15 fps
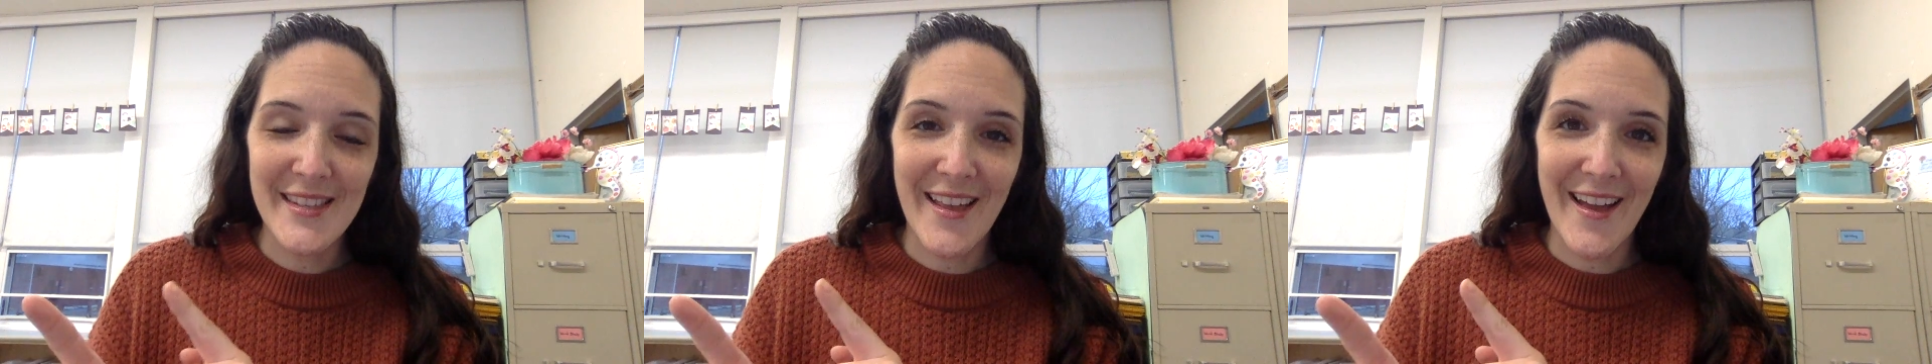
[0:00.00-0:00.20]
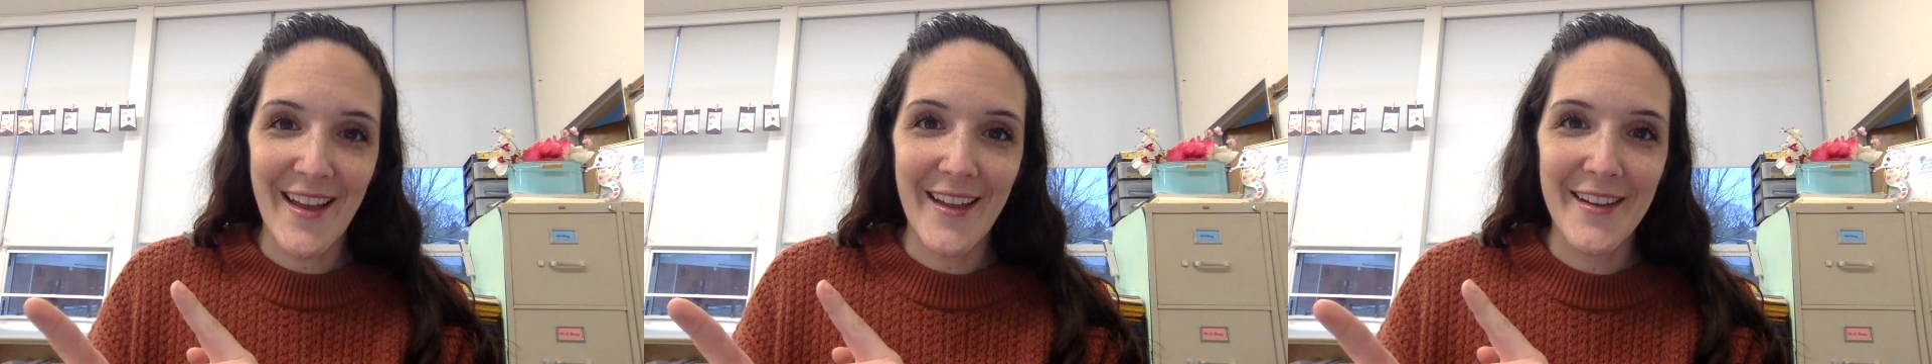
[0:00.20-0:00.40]

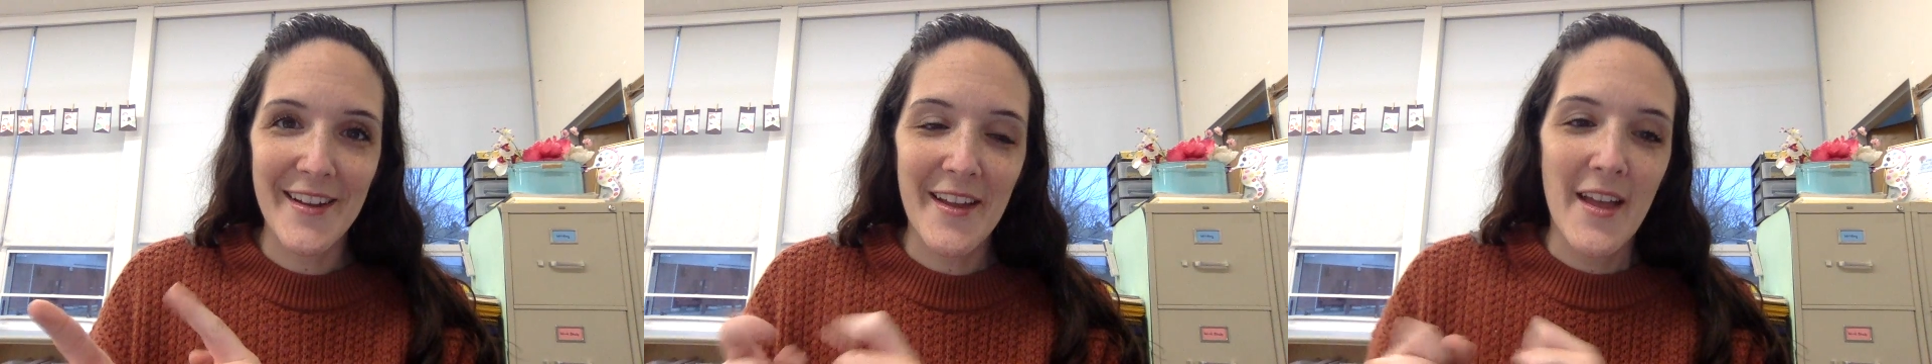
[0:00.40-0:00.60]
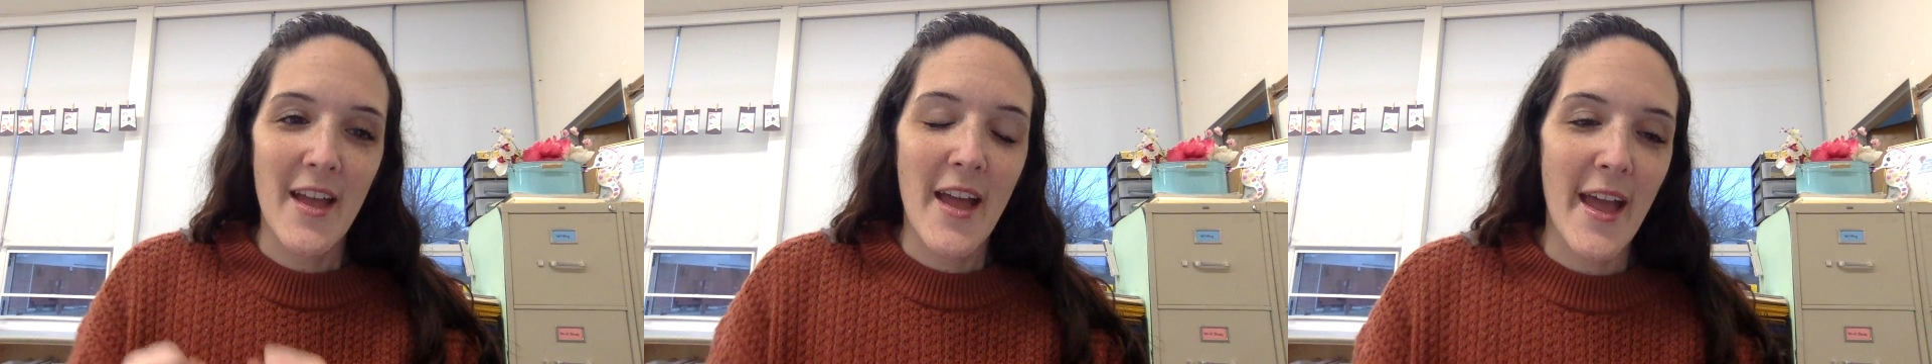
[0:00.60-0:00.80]
slide,
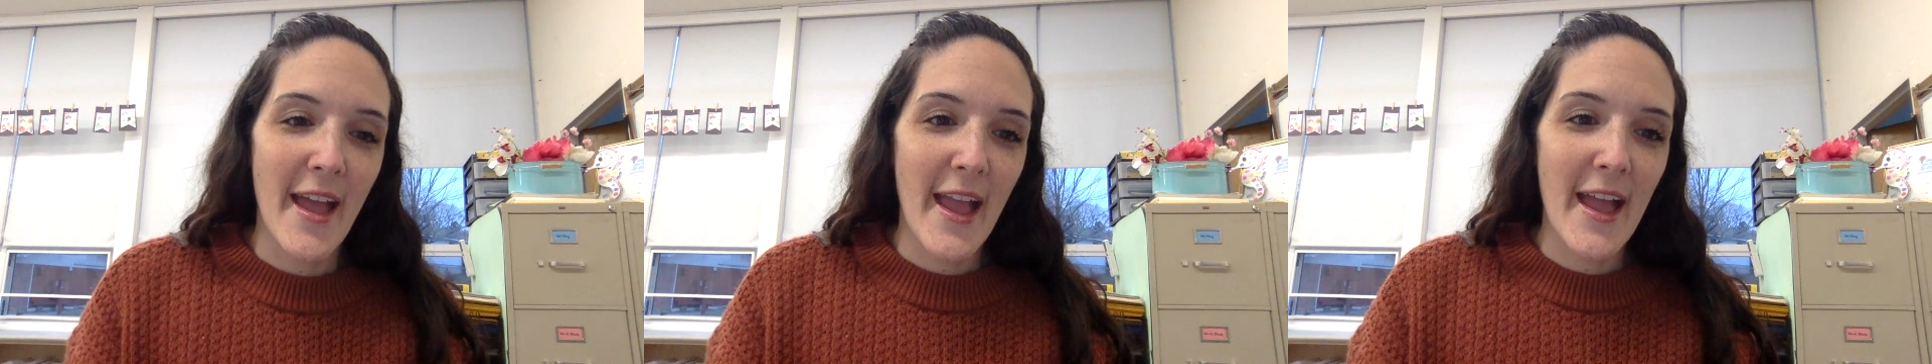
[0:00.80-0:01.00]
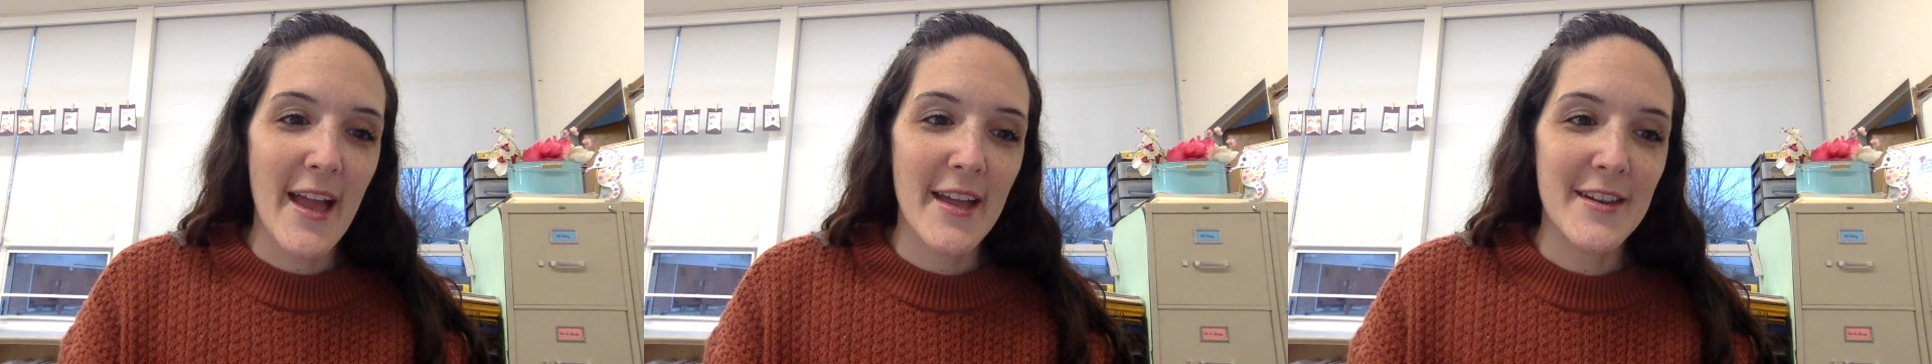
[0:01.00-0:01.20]

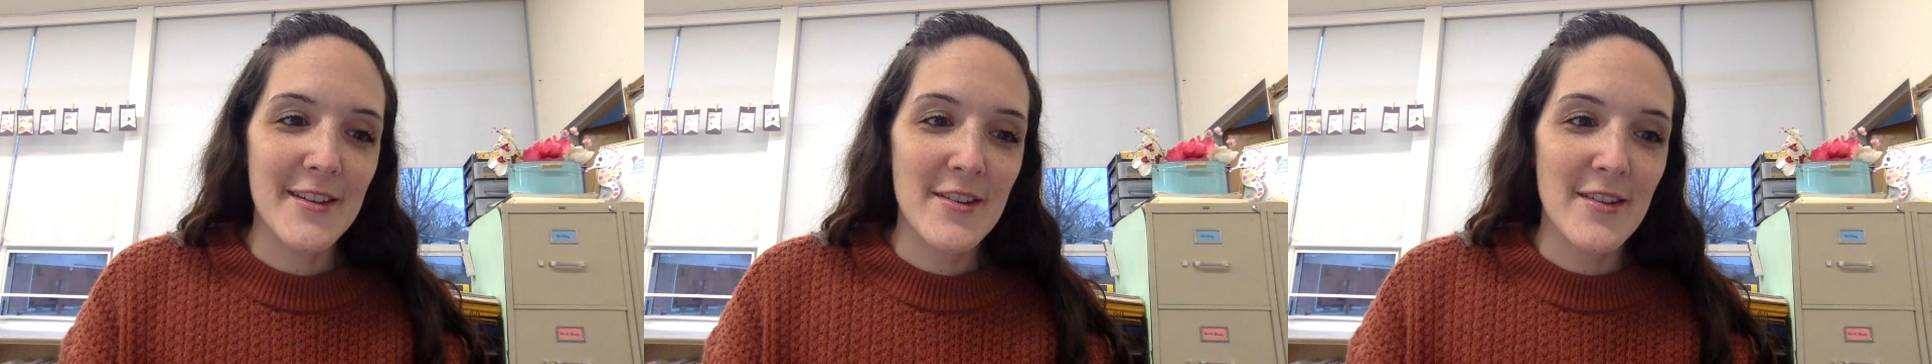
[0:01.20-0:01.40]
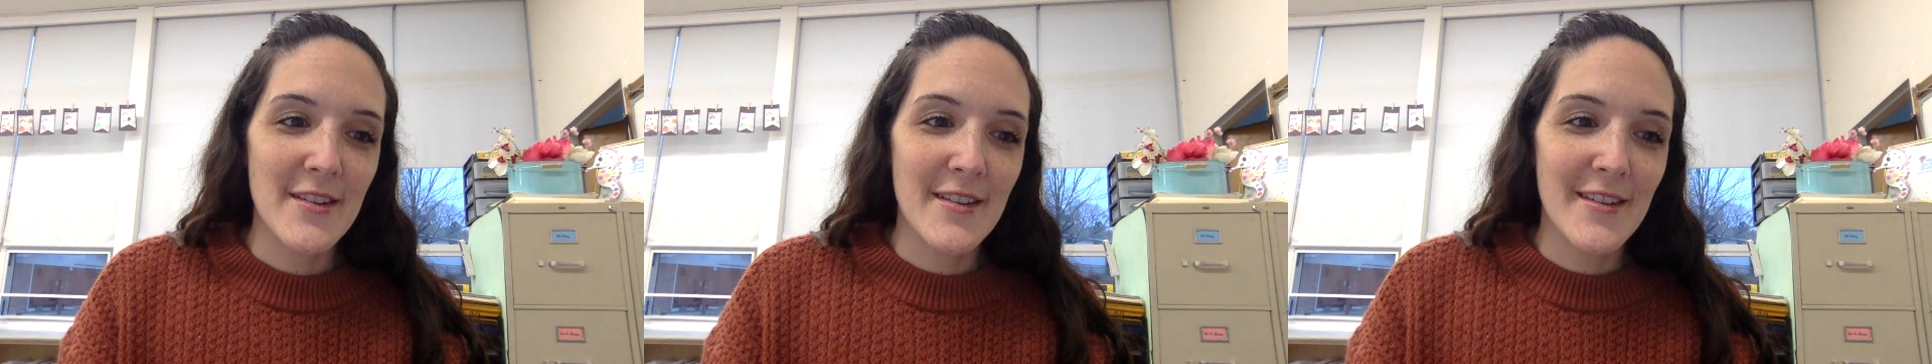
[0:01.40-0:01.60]

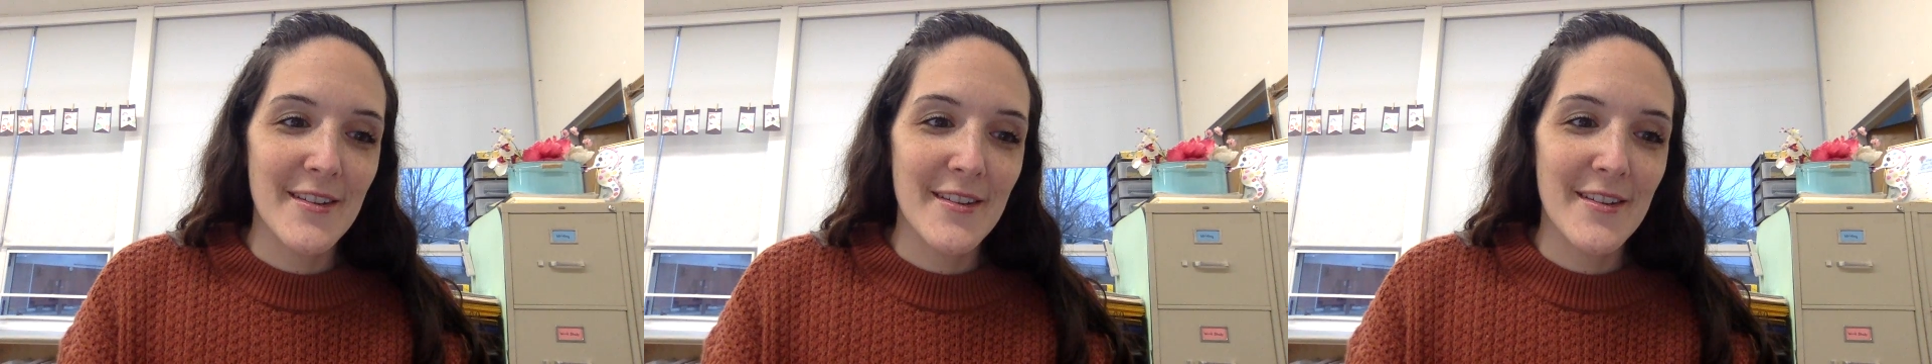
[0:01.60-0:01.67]
and